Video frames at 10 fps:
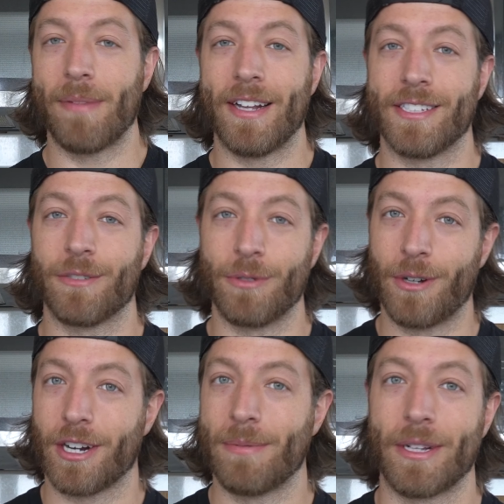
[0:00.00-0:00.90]
basis, we
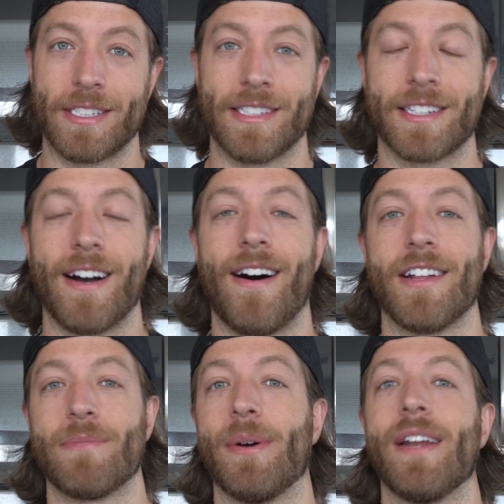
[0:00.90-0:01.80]
talked about this in the
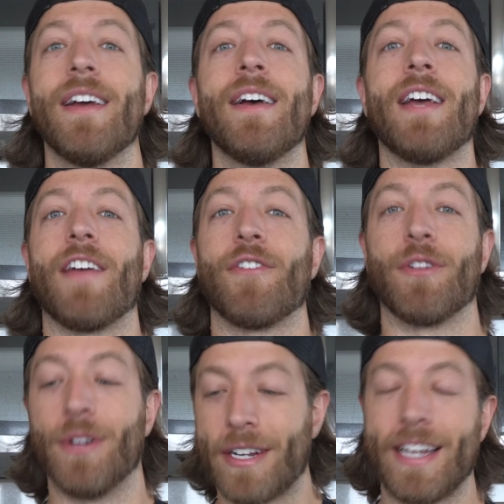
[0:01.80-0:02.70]
cons, but if you're
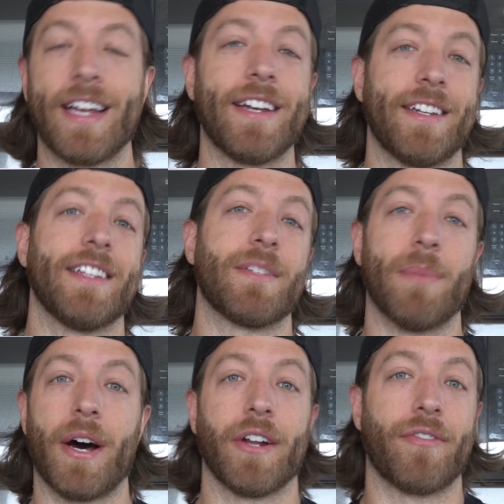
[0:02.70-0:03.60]
looking into this
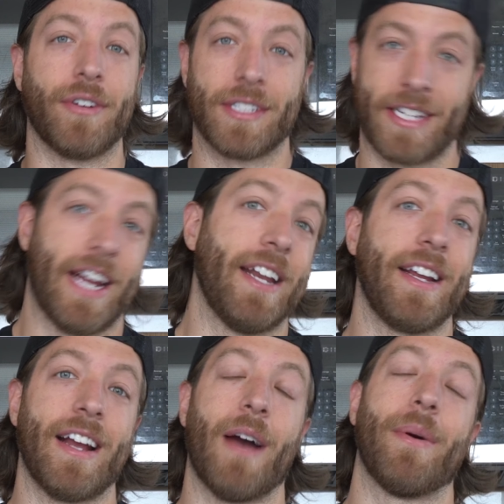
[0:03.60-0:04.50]
model for
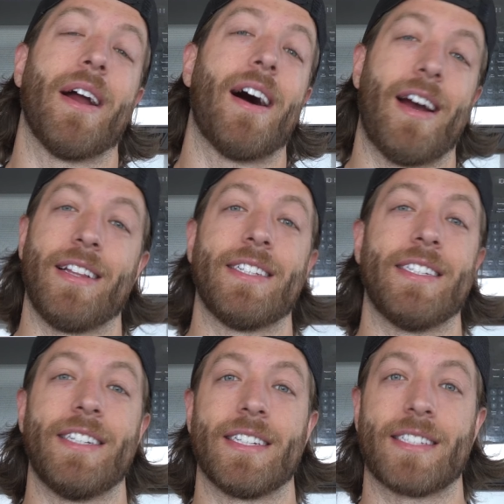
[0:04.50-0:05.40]
skating, I would highly
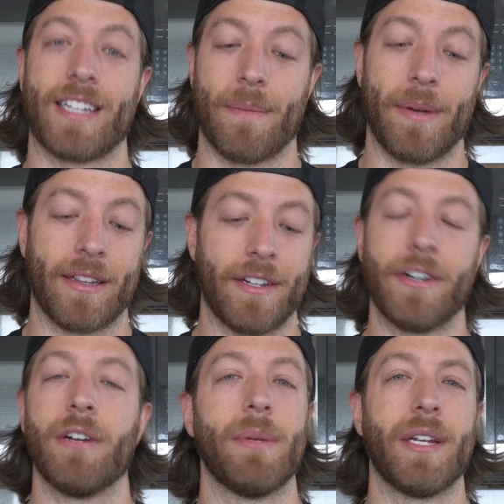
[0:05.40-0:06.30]
suggest skipping. The
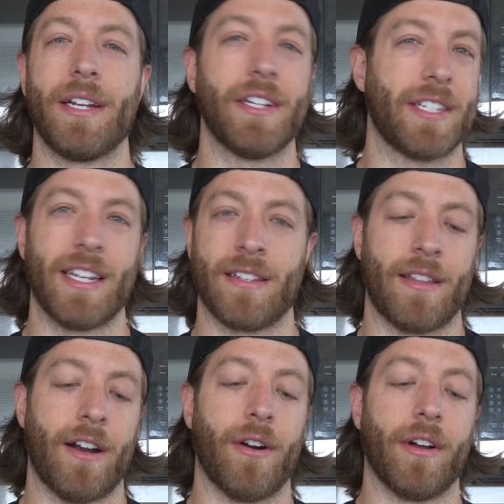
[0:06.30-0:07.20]
durability just isn't
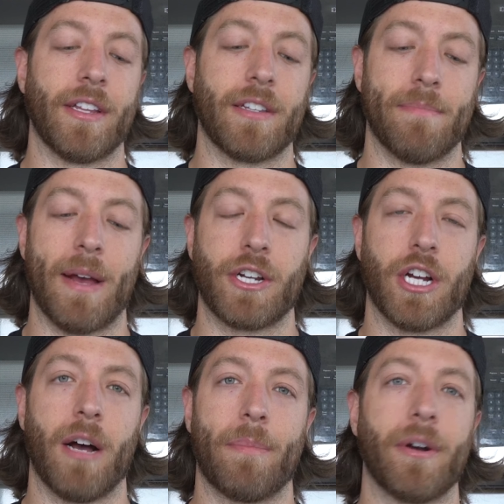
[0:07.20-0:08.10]
there on this mesh
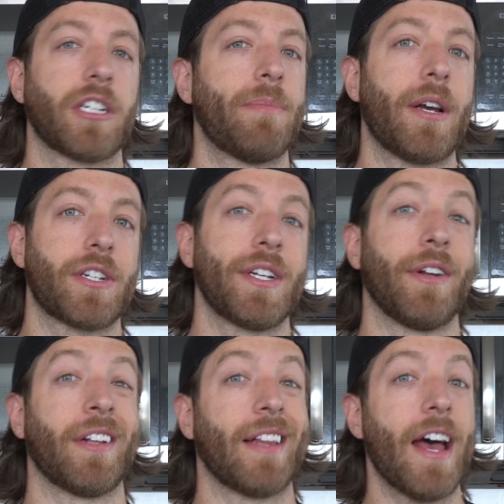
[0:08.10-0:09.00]
upper, especially
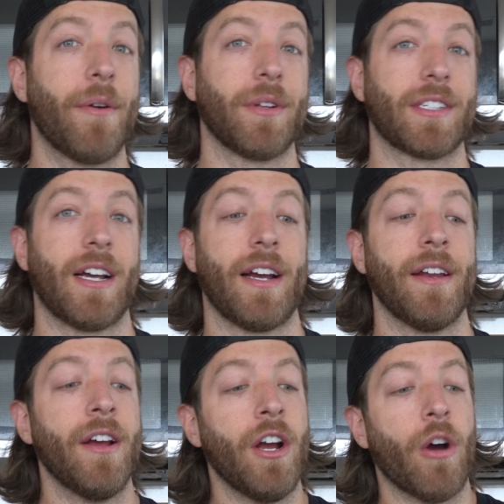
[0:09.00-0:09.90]
on the lateral
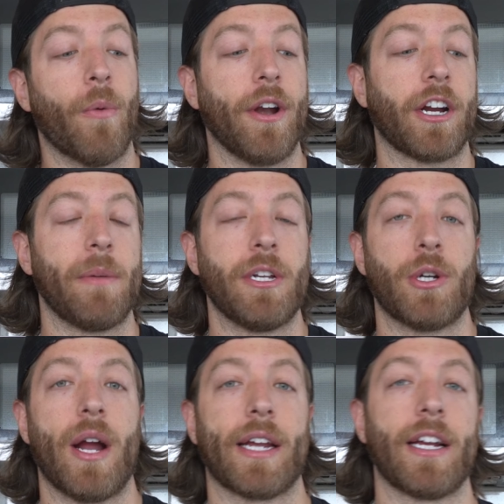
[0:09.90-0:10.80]
side where you're gonna be
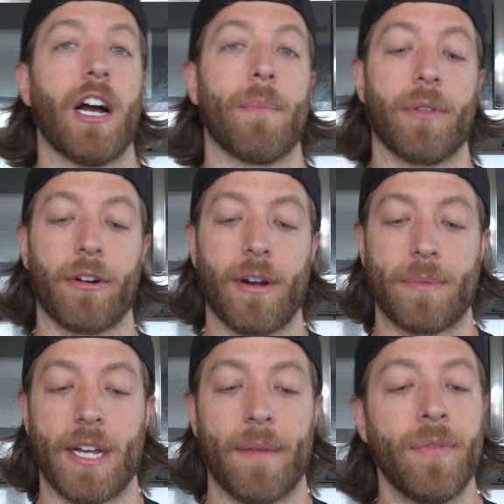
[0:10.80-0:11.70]
dragging up the
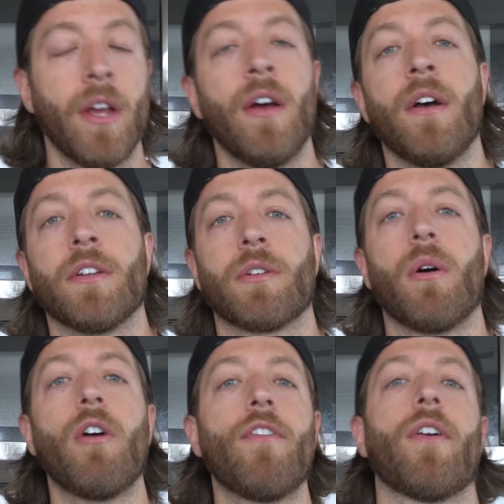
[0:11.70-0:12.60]
grip tape. So
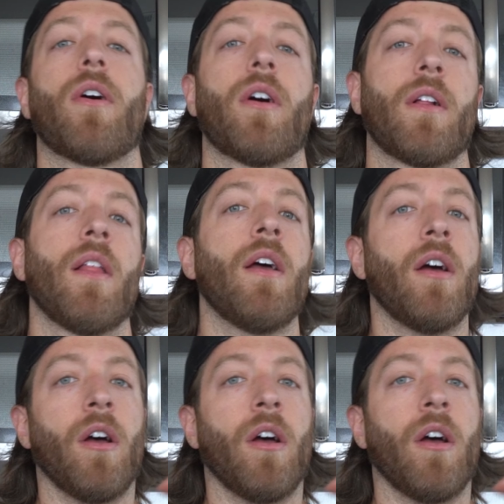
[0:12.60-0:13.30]
overall,